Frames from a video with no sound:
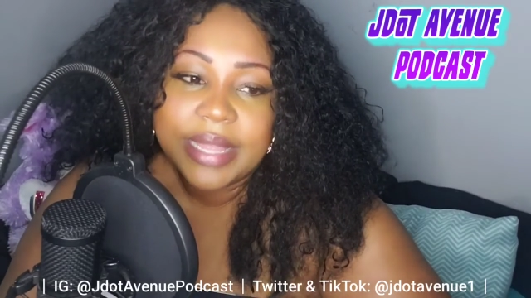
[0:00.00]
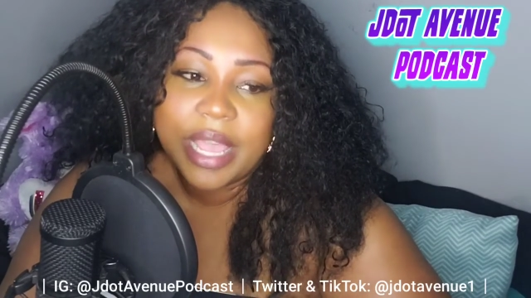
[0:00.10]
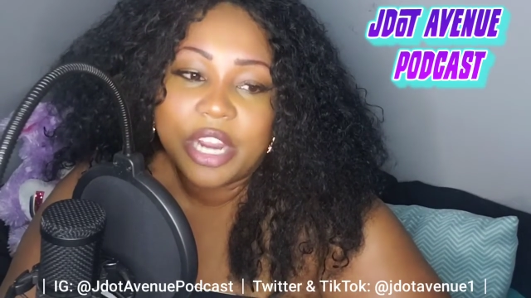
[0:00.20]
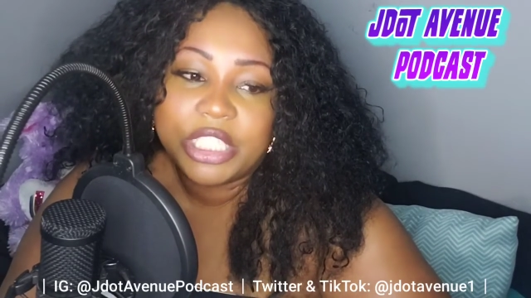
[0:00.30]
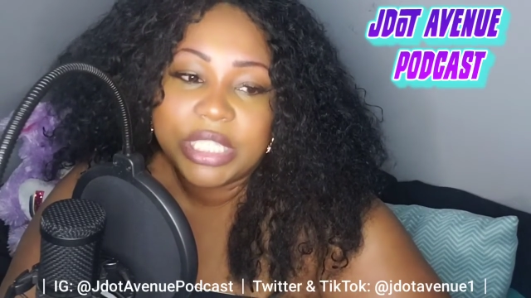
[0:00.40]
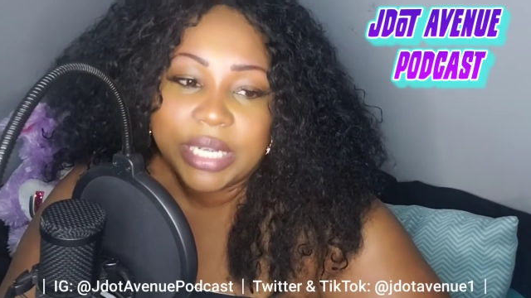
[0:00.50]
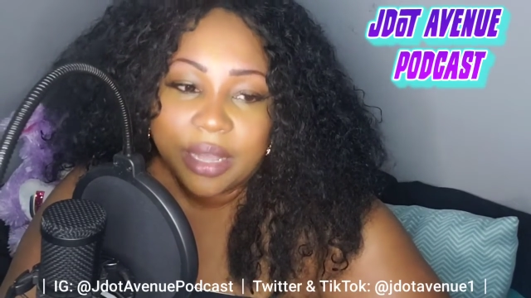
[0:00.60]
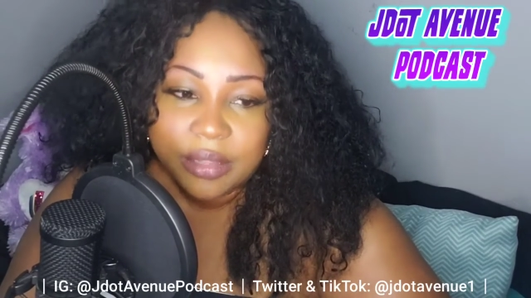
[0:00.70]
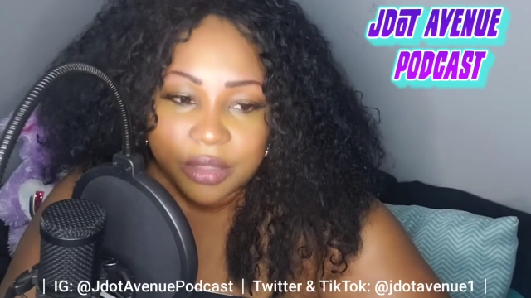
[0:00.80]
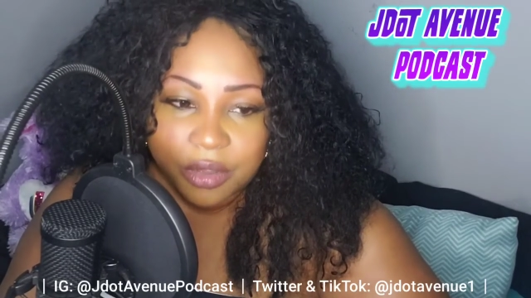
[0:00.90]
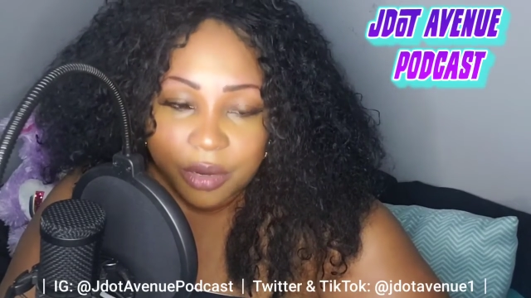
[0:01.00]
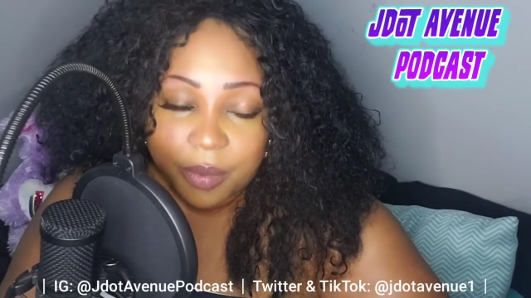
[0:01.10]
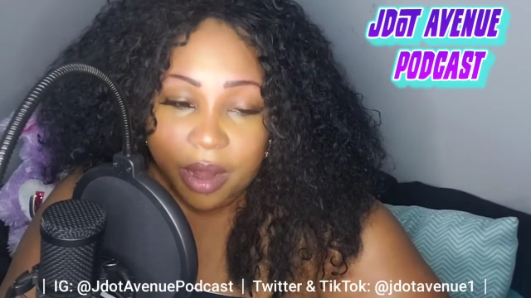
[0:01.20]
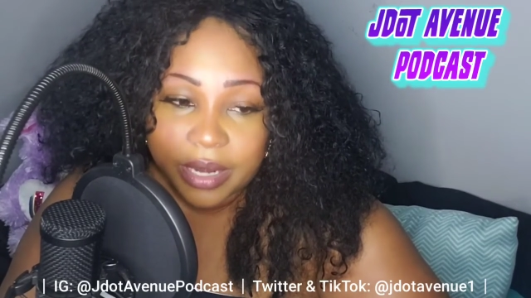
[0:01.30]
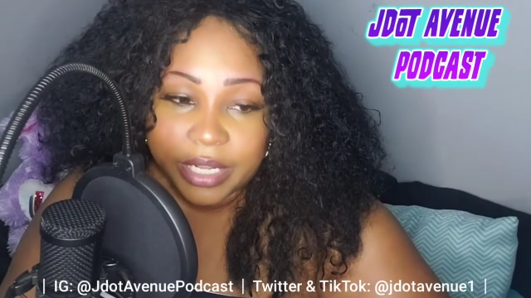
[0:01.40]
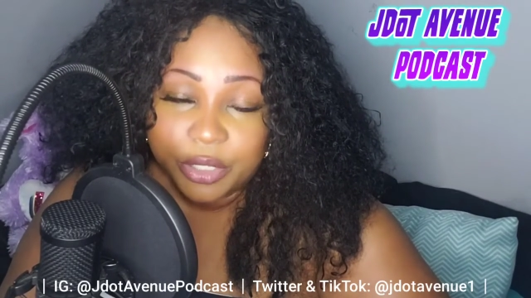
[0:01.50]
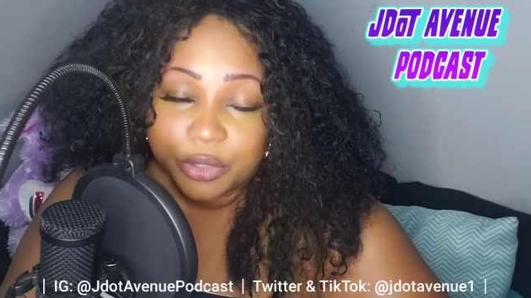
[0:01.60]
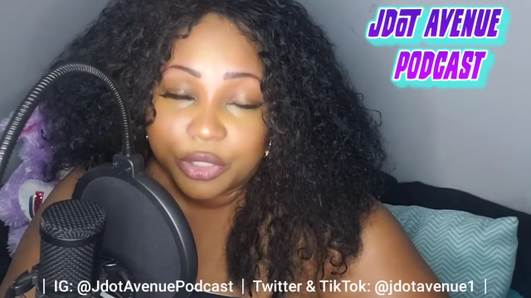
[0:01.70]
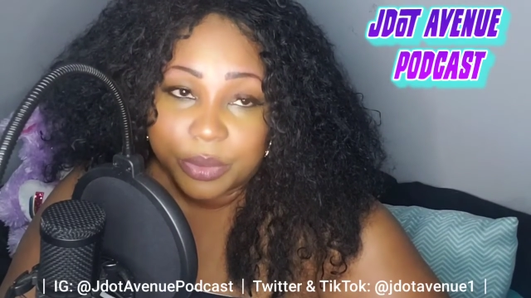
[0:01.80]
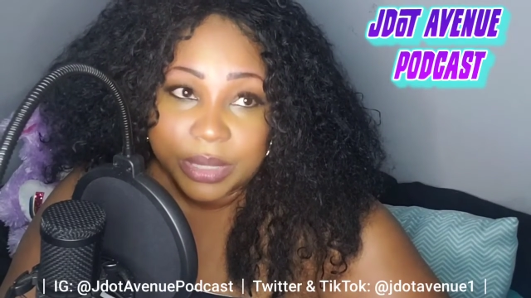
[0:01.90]
They are cheating on the third party
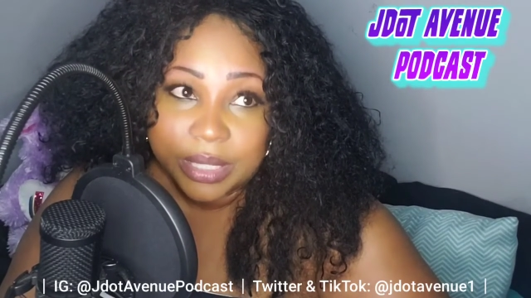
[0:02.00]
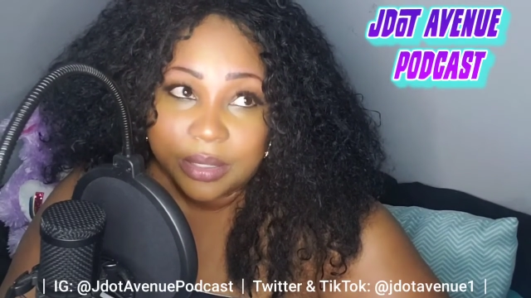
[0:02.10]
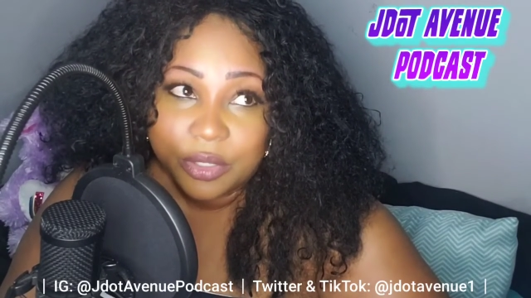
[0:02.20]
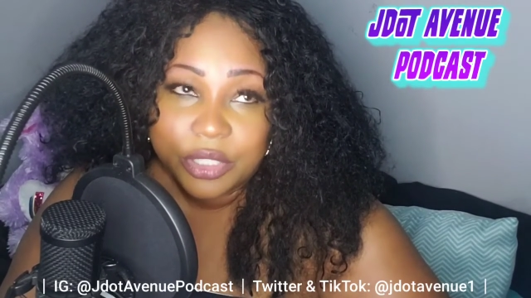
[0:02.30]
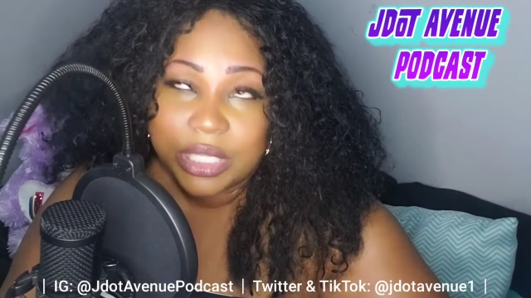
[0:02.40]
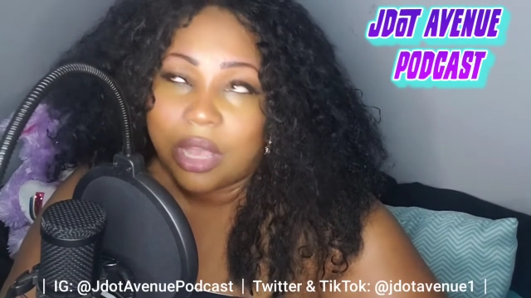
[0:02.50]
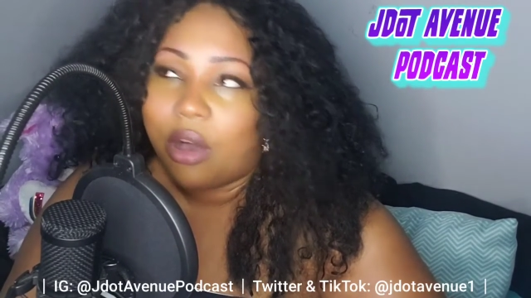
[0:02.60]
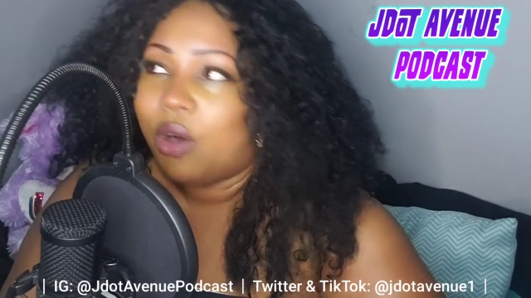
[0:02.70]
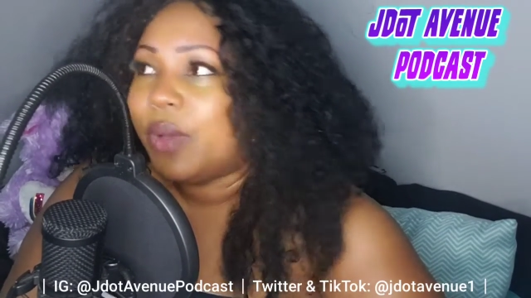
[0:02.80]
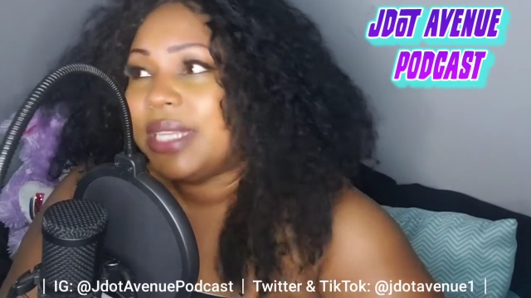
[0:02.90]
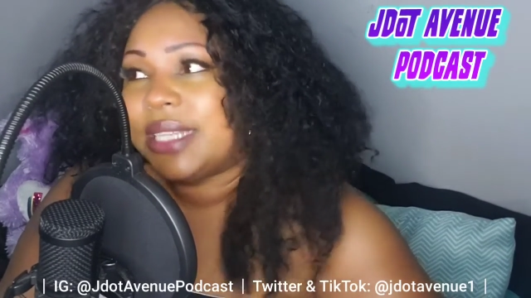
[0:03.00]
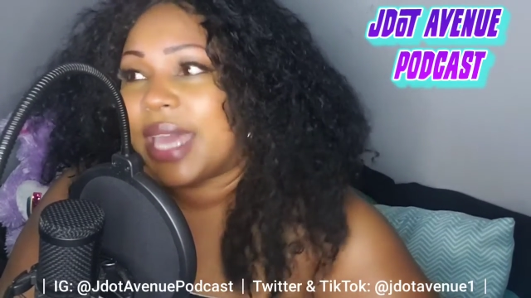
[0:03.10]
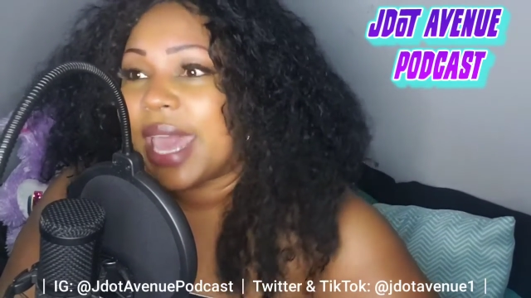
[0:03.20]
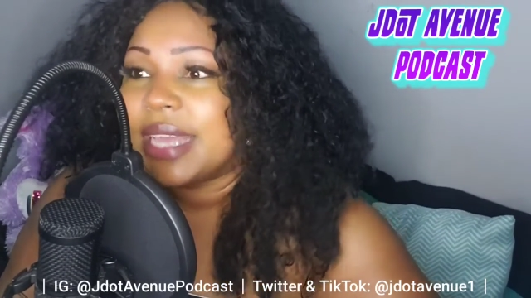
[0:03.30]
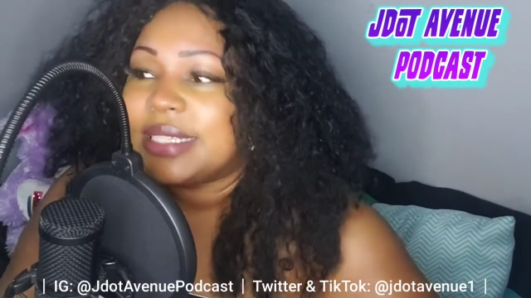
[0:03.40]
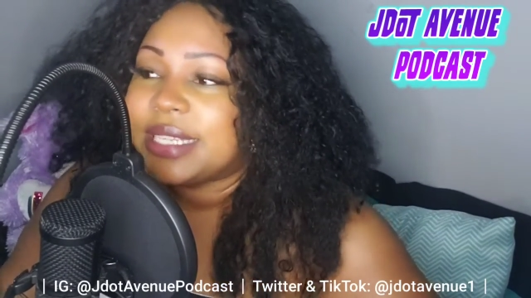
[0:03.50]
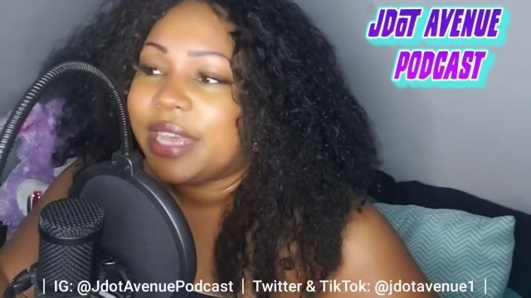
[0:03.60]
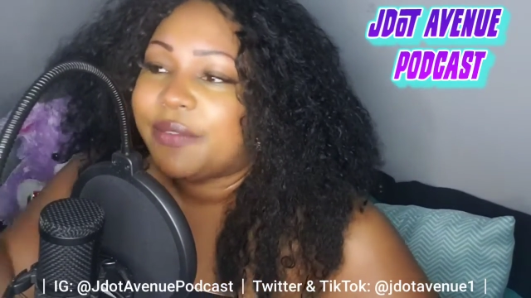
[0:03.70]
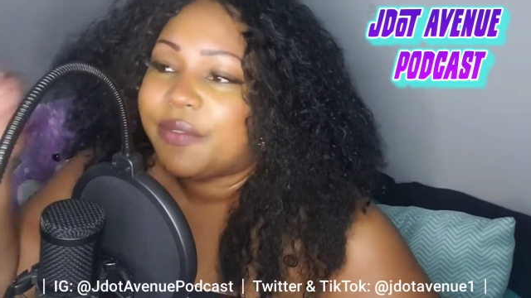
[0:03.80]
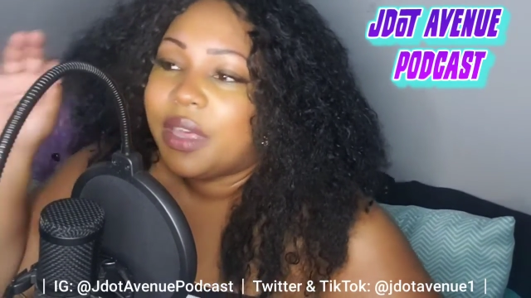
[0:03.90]
usually always the case
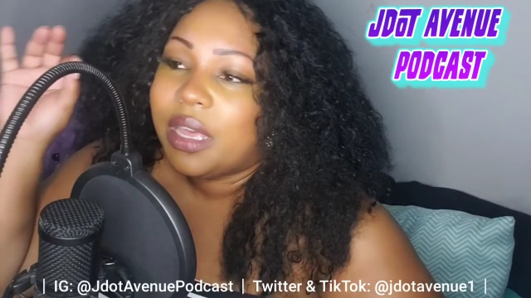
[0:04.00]
if